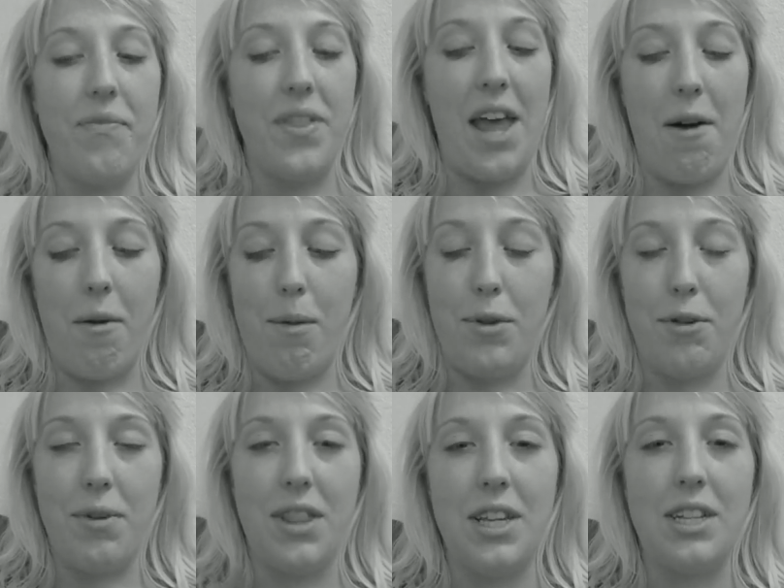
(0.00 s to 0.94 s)
now I'm
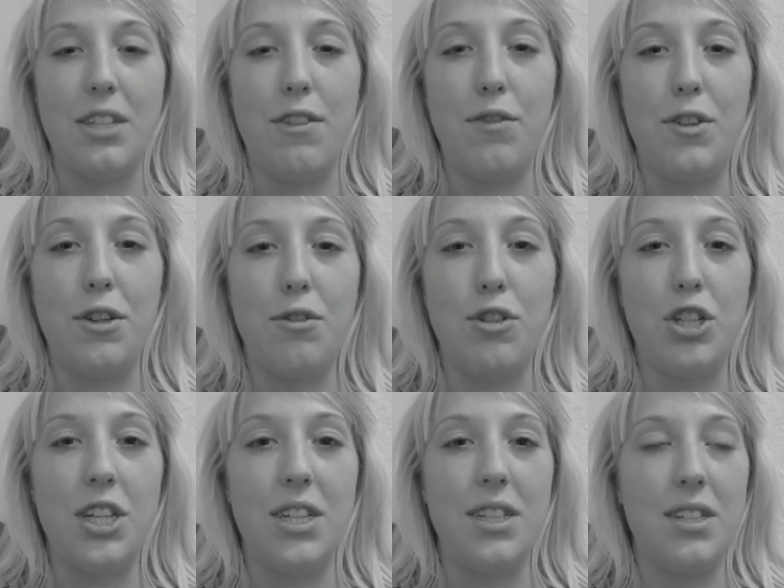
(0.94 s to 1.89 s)
doing these
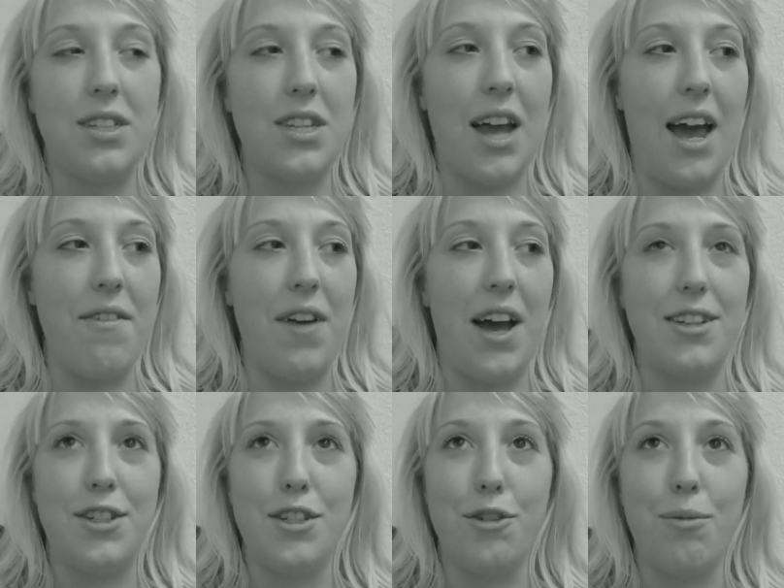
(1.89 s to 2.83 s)
infusions, I've
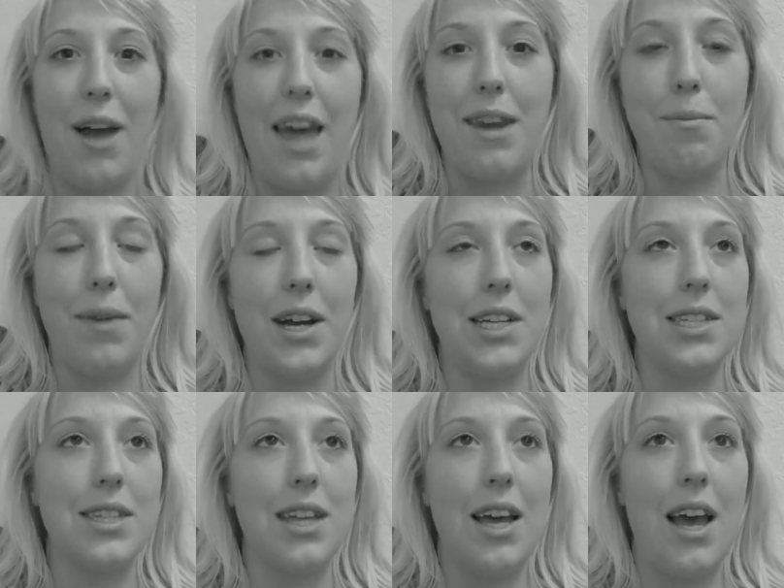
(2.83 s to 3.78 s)
had to do
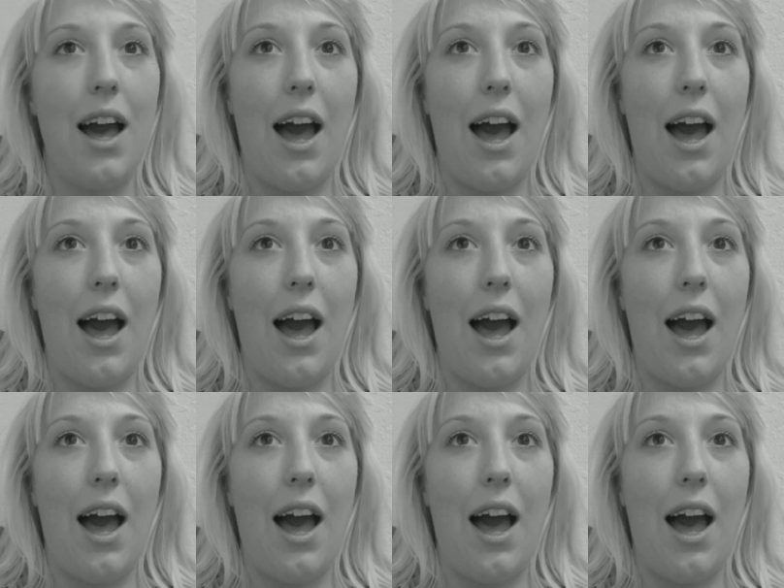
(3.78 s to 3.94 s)
enemas,